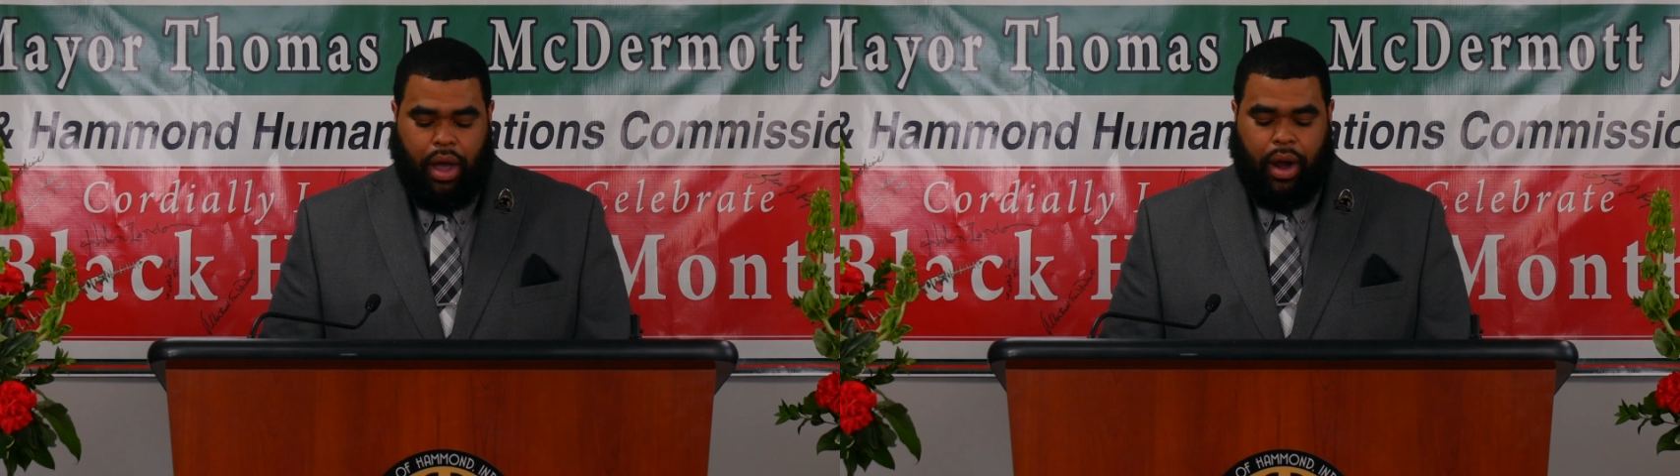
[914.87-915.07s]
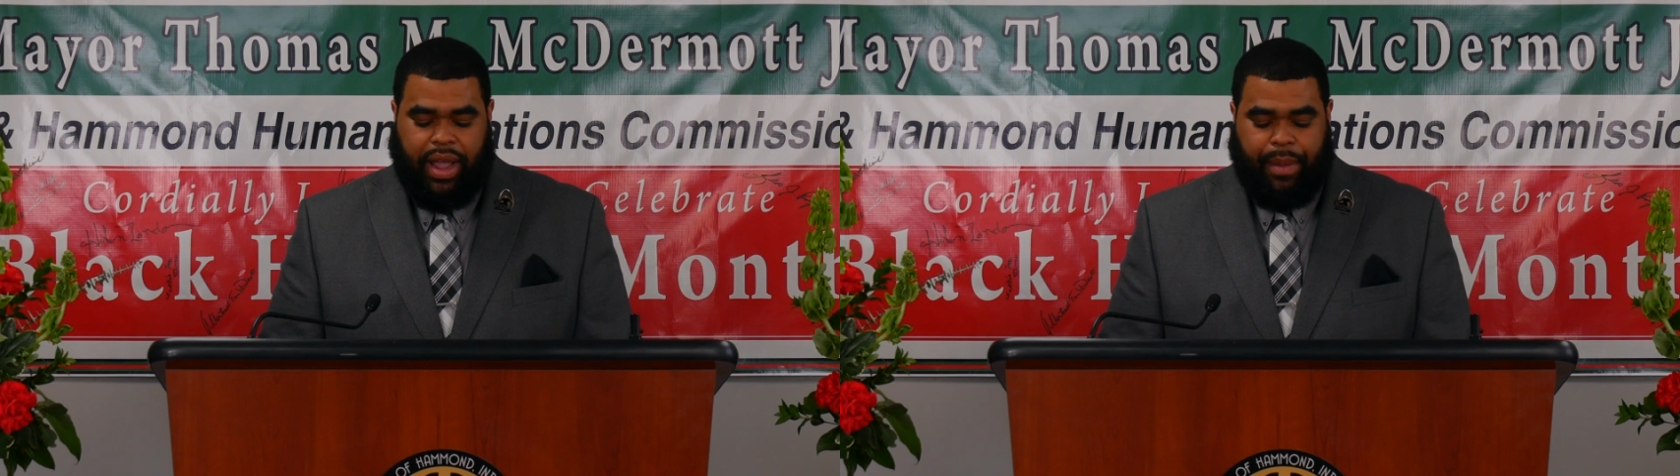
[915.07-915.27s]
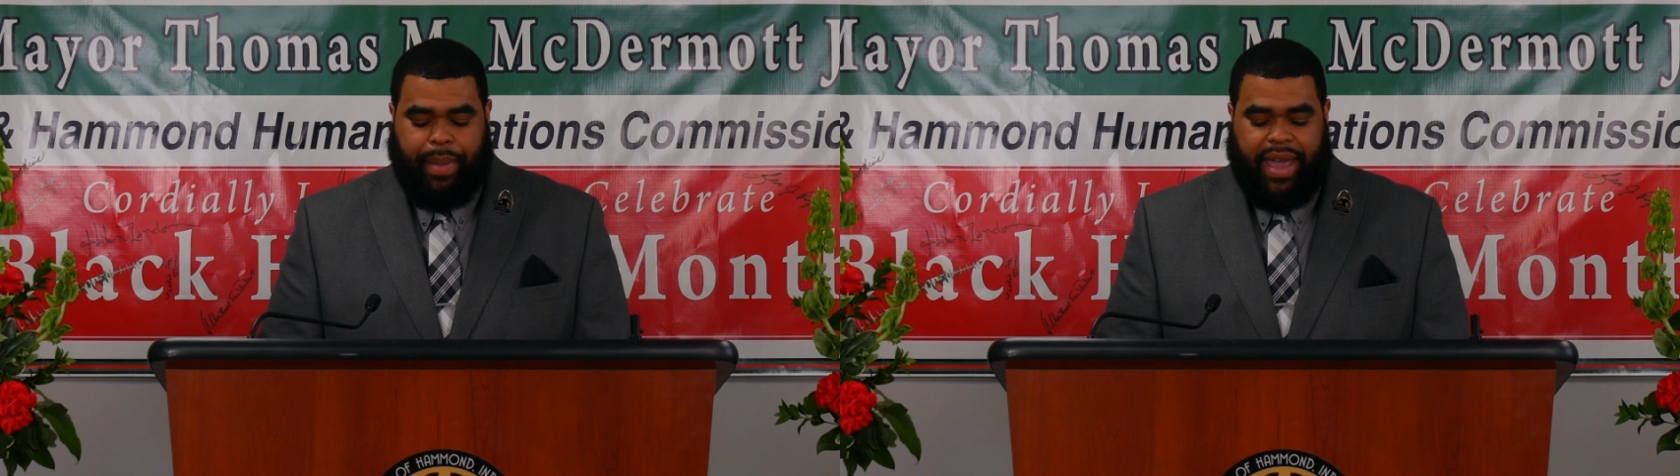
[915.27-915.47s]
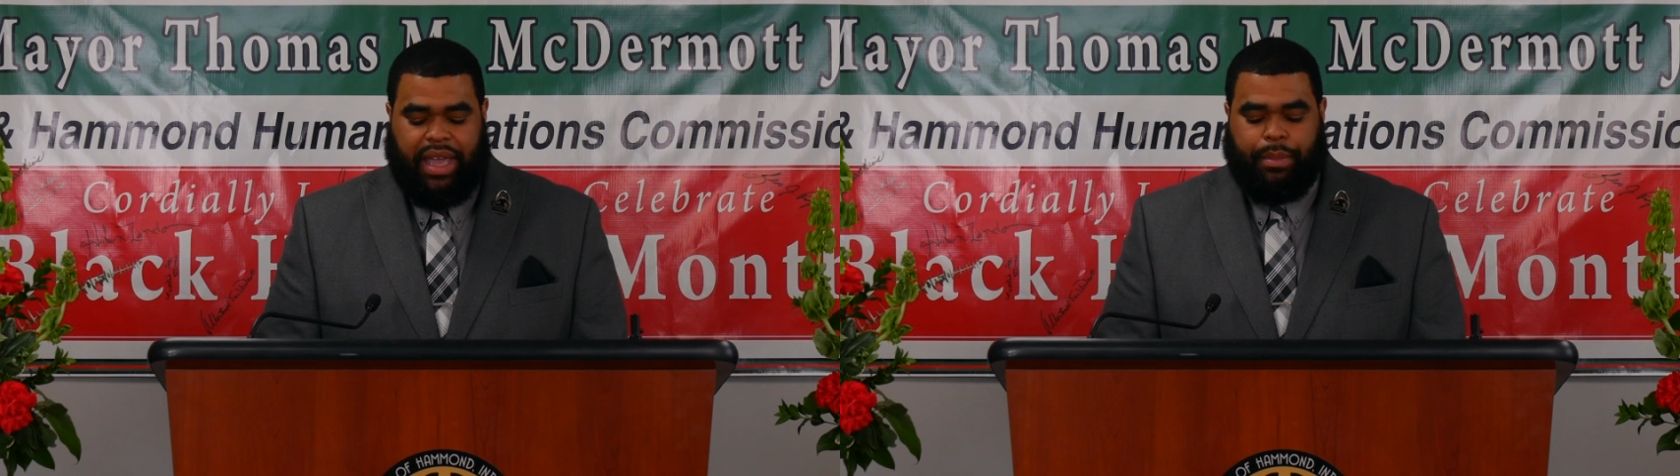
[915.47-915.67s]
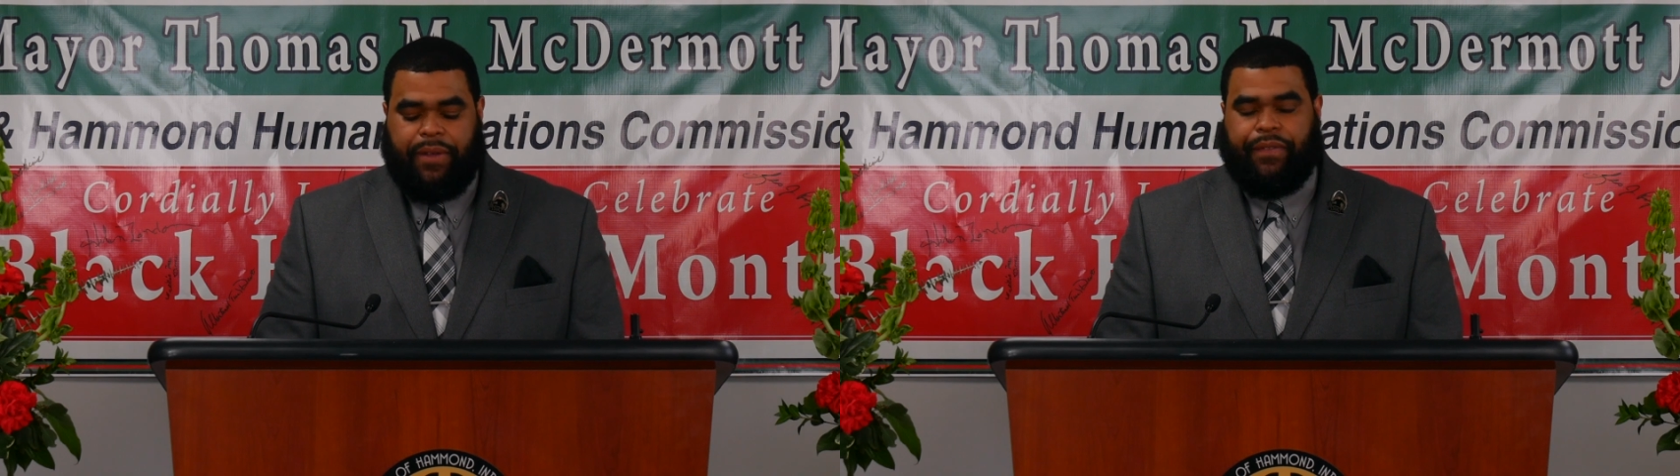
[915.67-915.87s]
Our impact
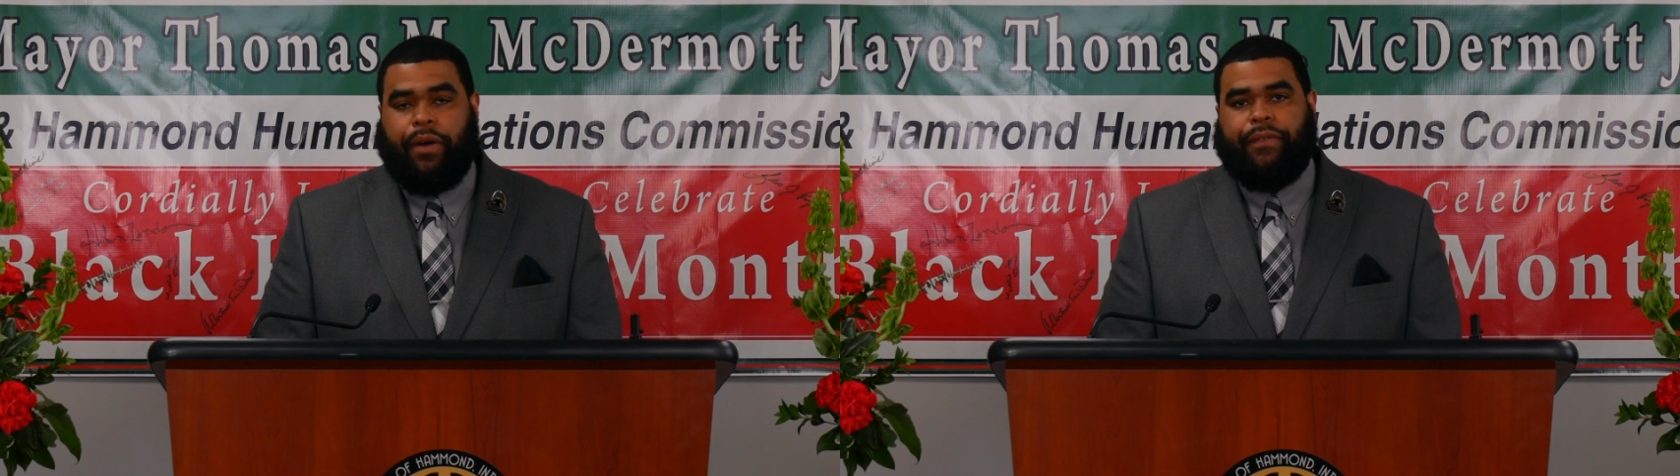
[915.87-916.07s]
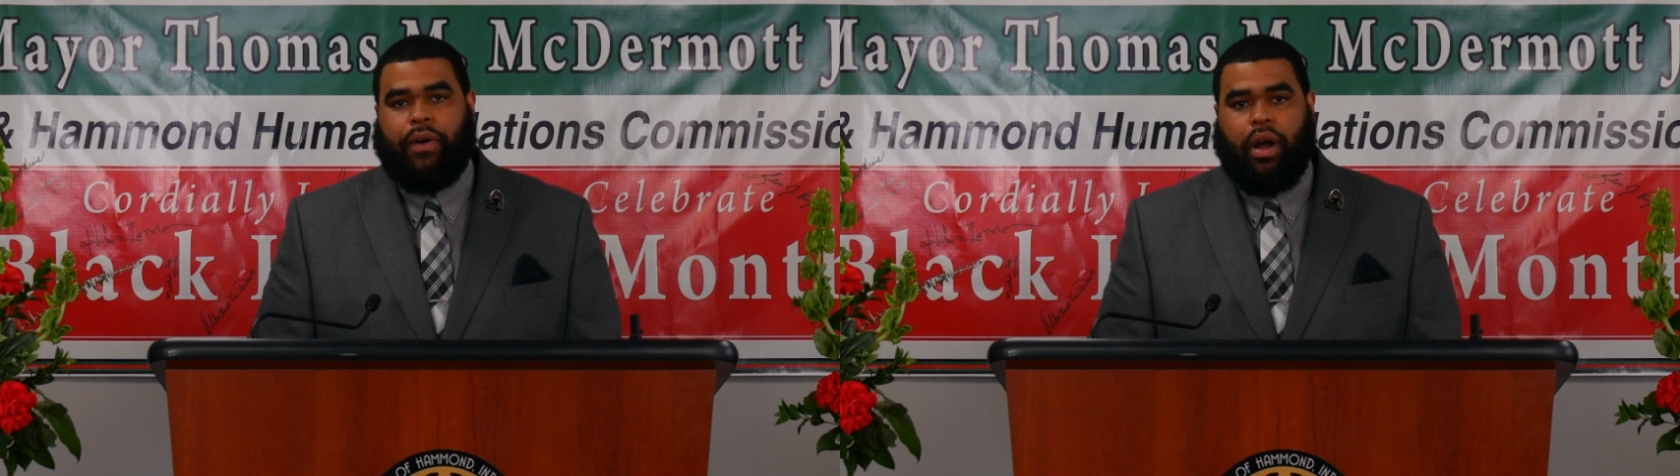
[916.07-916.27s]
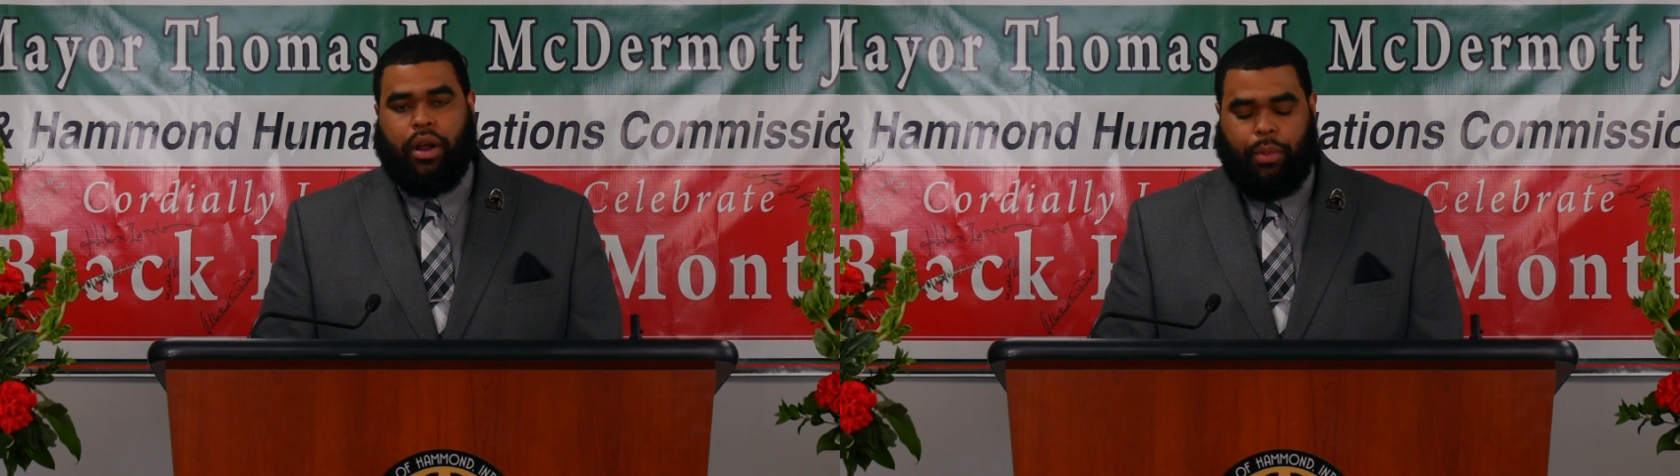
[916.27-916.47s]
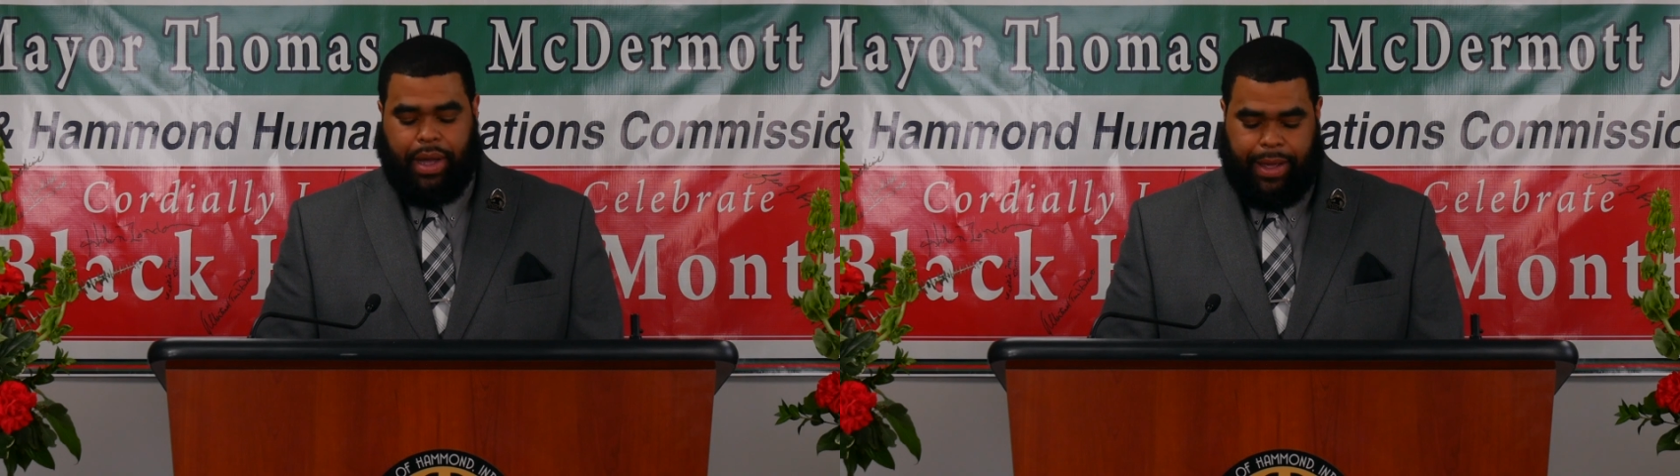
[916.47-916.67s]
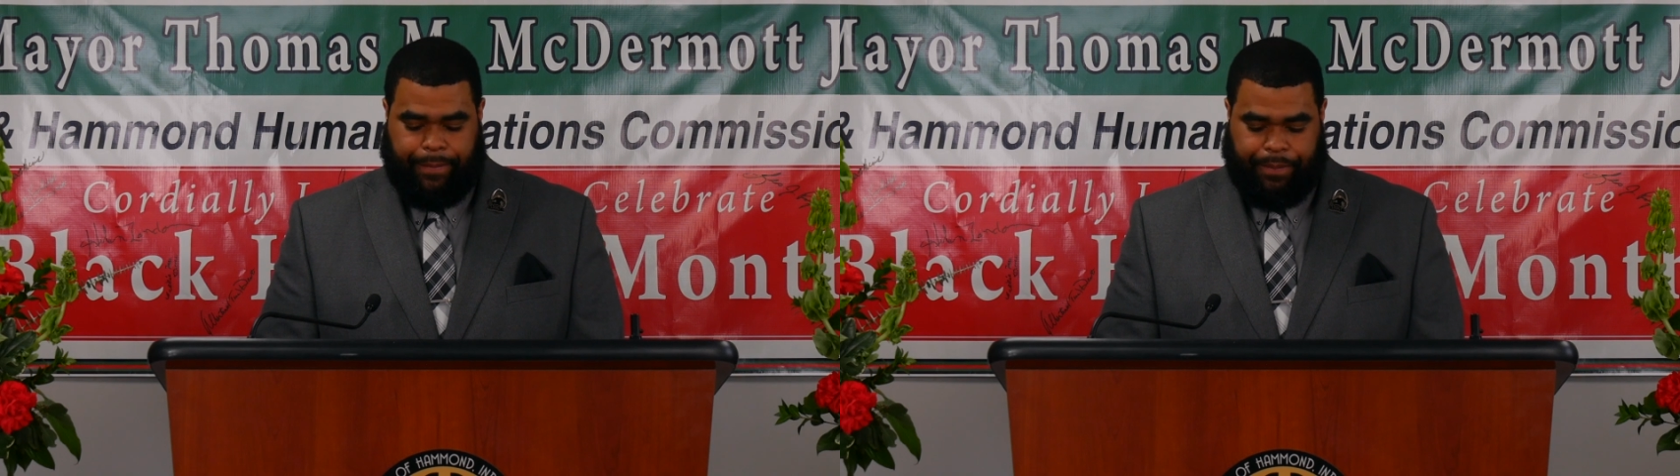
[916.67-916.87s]
can be felt far and
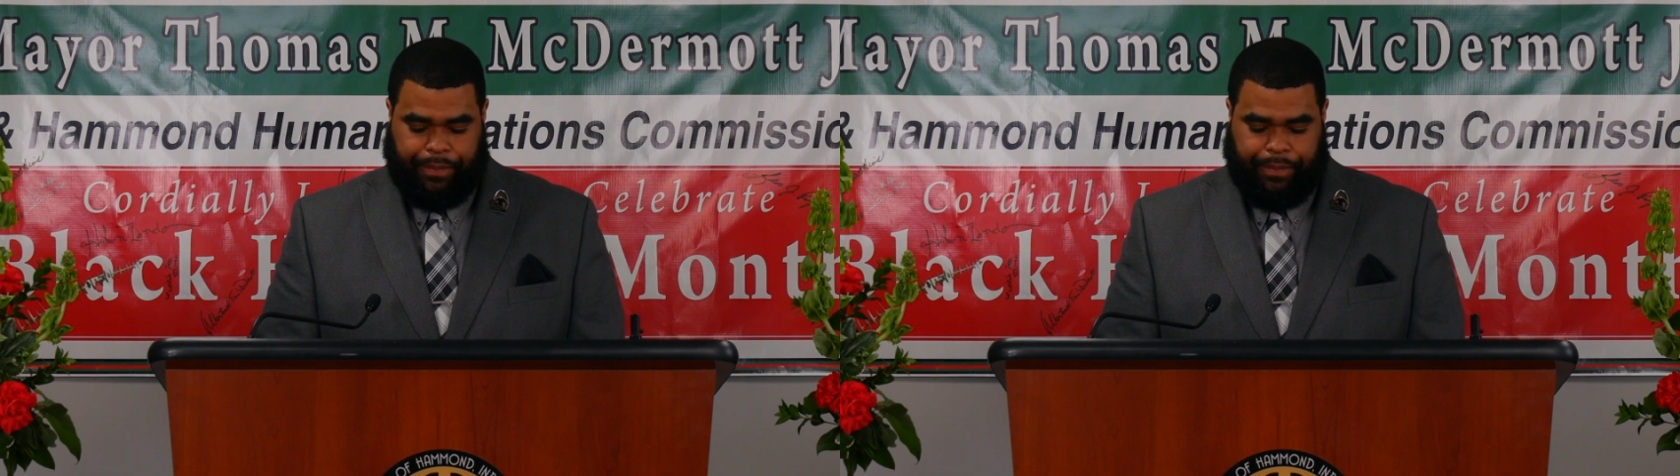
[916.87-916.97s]
wide.